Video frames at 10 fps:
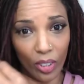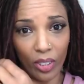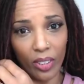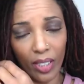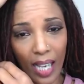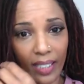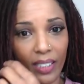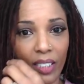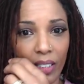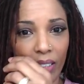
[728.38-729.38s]
your
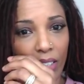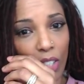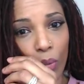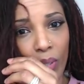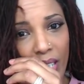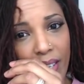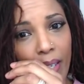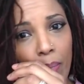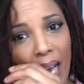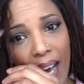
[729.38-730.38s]
loctician doesn't do
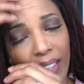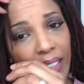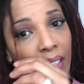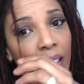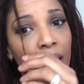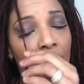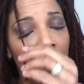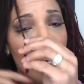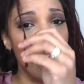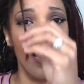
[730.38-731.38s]
anything about it,
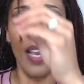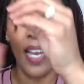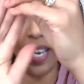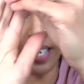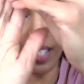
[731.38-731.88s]
and